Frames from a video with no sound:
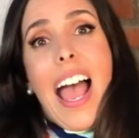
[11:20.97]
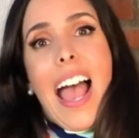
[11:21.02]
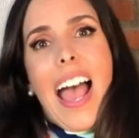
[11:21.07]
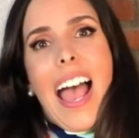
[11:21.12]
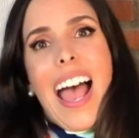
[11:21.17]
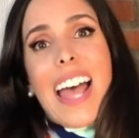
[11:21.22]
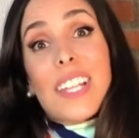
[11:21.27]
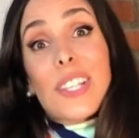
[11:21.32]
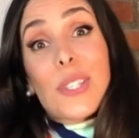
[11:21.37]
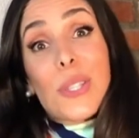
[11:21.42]

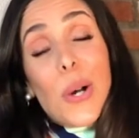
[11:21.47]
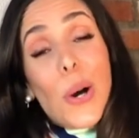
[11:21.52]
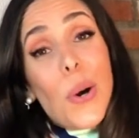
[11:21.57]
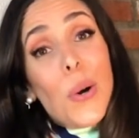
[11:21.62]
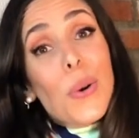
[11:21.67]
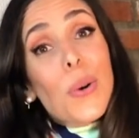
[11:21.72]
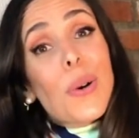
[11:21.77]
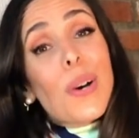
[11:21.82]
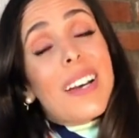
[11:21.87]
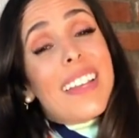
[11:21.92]
And
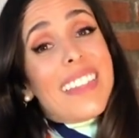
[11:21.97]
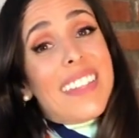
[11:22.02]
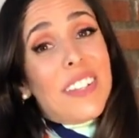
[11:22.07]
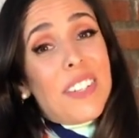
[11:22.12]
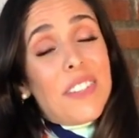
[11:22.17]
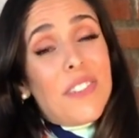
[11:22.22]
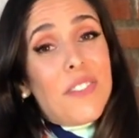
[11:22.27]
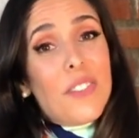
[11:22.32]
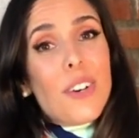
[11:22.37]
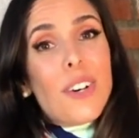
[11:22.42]
so,
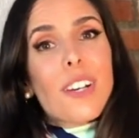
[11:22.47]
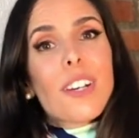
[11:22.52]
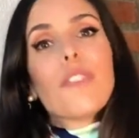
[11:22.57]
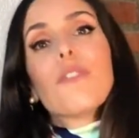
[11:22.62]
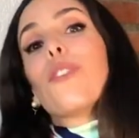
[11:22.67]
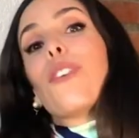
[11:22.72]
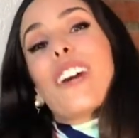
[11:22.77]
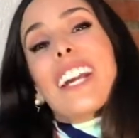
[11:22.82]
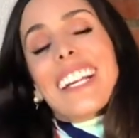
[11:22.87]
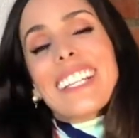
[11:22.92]
therefore,
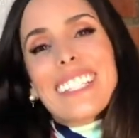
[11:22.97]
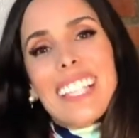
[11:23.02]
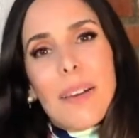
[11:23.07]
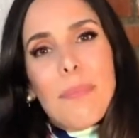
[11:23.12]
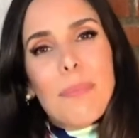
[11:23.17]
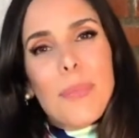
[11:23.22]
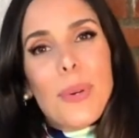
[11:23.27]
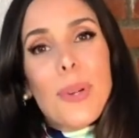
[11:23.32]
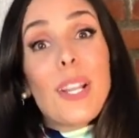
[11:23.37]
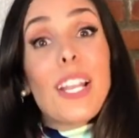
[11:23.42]
for
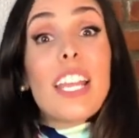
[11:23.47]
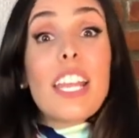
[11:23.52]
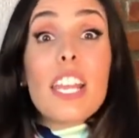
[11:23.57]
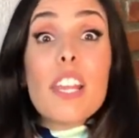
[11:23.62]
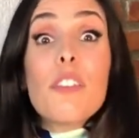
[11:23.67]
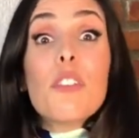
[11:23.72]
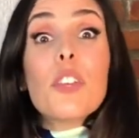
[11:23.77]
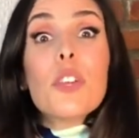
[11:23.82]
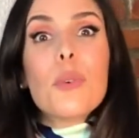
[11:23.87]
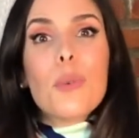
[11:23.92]
example,
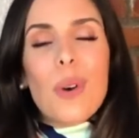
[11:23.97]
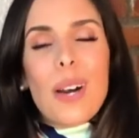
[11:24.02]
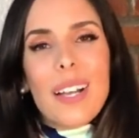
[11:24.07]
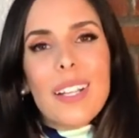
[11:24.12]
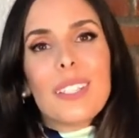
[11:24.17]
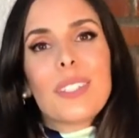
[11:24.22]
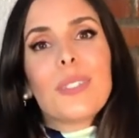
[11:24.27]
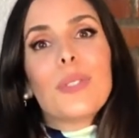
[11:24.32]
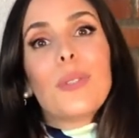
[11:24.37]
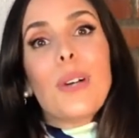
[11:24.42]
if you
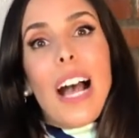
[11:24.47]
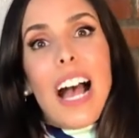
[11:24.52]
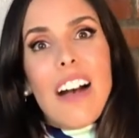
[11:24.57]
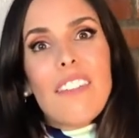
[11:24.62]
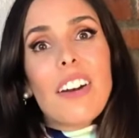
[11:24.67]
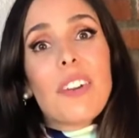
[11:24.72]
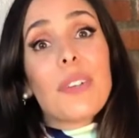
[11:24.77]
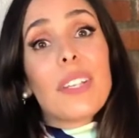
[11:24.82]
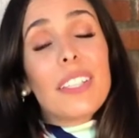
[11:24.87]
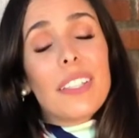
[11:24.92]
want to have
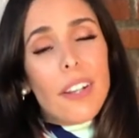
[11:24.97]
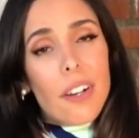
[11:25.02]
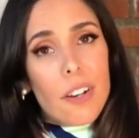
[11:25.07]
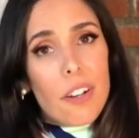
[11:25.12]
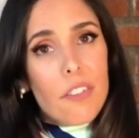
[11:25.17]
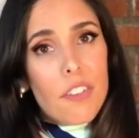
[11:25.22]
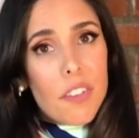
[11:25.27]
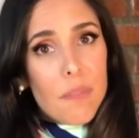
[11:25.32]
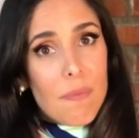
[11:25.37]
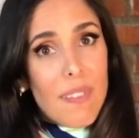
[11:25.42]
a return
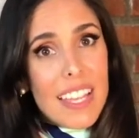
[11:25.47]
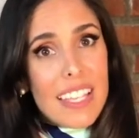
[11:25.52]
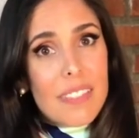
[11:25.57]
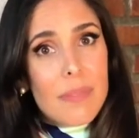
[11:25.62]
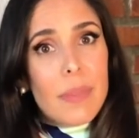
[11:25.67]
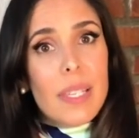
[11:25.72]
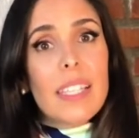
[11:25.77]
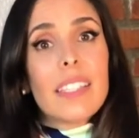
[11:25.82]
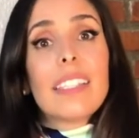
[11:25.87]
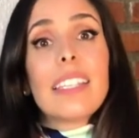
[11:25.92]
of
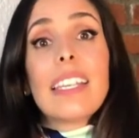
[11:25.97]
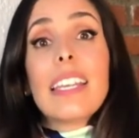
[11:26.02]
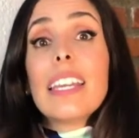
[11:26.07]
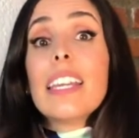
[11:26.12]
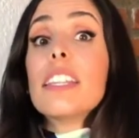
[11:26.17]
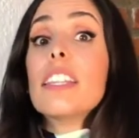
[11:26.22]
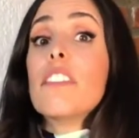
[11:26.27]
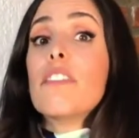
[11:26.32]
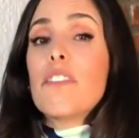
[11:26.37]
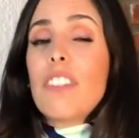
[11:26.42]
investment in
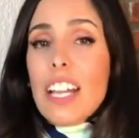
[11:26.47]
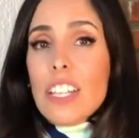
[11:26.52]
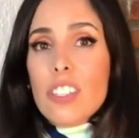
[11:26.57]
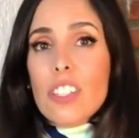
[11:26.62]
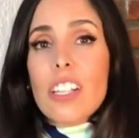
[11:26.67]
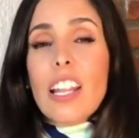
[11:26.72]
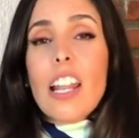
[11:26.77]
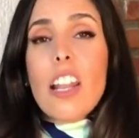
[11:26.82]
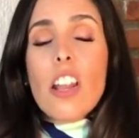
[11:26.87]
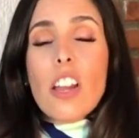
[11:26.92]
the fashion
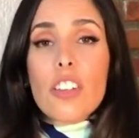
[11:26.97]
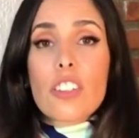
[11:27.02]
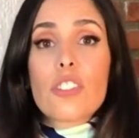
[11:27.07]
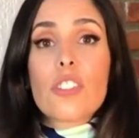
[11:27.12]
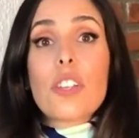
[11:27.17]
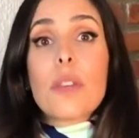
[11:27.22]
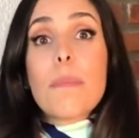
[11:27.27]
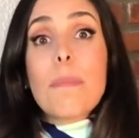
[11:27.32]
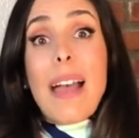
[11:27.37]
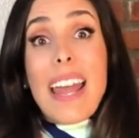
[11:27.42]
and
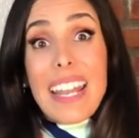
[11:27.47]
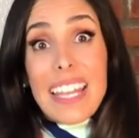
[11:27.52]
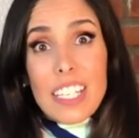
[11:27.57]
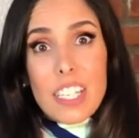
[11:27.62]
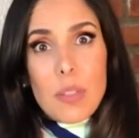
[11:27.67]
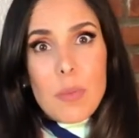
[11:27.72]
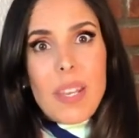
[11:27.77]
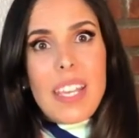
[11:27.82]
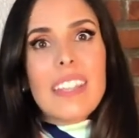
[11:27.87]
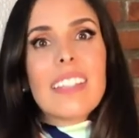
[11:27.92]
luxury
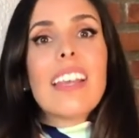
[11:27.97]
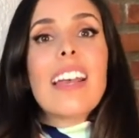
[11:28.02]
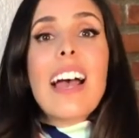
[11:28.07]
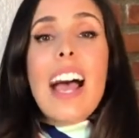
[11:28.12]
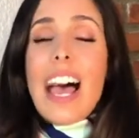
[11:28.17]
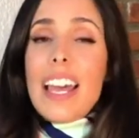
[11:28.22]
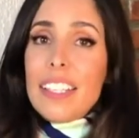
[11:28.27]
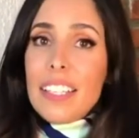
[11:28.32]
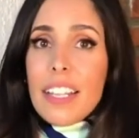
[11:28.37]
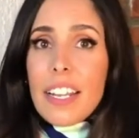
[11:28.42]
management
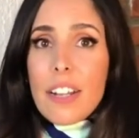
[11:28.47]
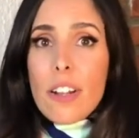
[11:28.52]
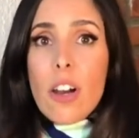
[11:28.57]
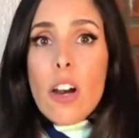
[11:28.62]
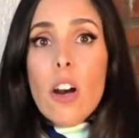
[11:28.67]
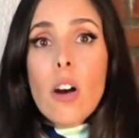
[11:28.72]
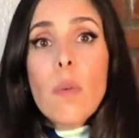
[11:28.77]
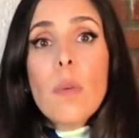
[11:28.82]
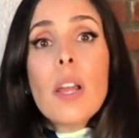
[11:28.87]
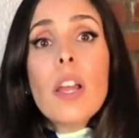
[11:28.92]
at
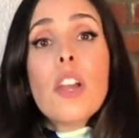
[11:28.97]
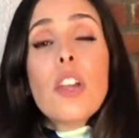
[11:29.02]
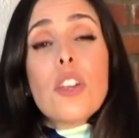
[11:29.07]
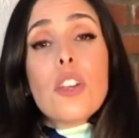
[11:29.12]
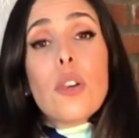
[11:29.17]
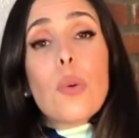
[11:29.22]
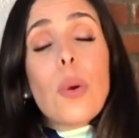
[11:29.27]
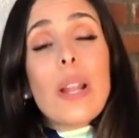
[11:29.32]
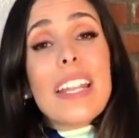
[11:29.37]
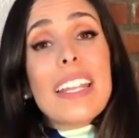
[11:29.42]
Grenoble,
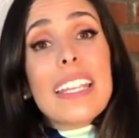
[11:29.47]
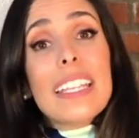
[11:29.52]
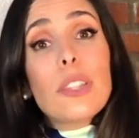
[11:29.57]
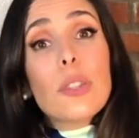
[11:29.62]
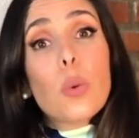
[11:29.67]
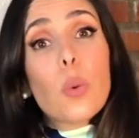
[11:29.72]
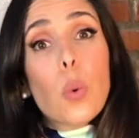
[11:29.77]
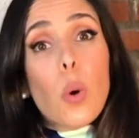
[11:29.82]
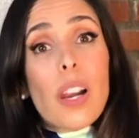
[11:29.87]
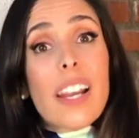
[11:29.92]
you will need to
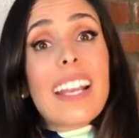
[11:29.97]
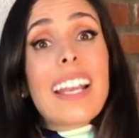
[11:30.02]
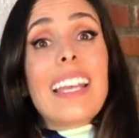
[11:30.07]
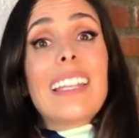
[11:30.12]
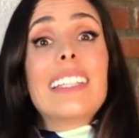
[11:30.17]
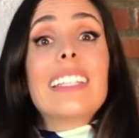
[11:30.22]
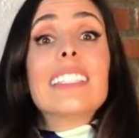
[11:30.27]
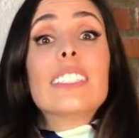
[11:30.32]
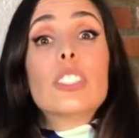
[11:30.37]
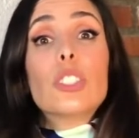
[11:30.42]
work at
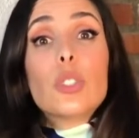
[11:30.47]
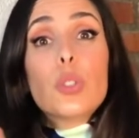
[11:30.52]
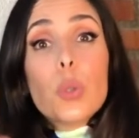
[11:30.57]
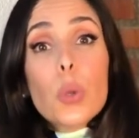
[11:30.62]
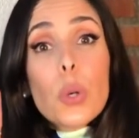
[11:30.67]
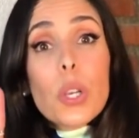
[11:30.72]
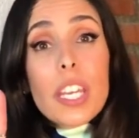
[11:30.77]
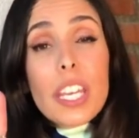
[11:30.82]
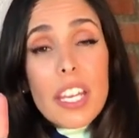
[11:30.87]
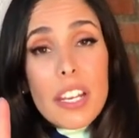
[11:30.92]
least
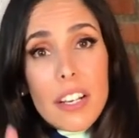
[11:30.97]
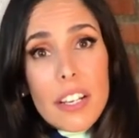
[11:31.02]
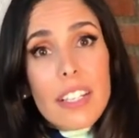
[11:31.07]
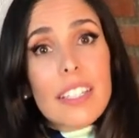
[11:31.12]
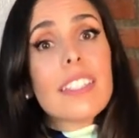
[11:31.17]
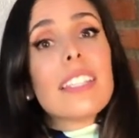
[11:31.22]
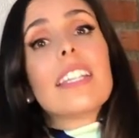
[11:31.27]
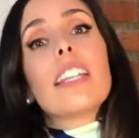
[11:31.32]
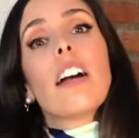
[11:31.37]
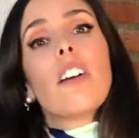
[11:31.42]
2 years
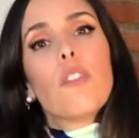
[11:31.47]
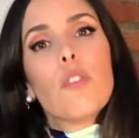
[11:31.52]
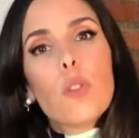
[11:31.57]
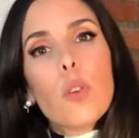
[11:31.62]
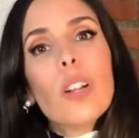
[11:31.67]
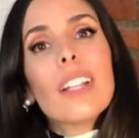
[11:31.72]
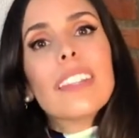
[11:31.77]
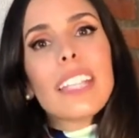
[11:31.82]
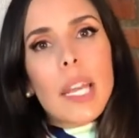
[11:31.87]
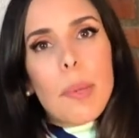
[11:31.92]
in a
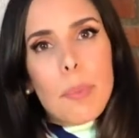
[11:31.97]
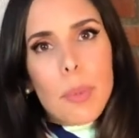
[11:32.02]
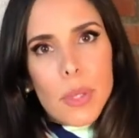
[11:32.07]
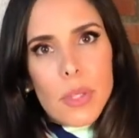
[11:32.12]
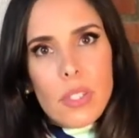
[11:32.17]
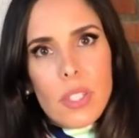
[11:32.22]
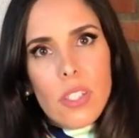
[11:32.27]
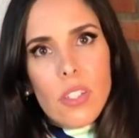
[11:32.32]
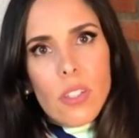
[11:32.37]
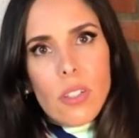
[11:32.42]
full-time
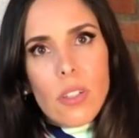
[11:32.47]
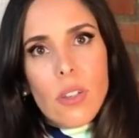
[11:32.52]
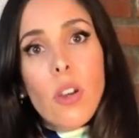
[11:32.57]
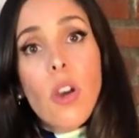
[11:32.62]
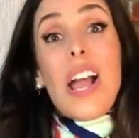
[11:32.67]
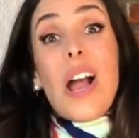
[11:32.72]
position.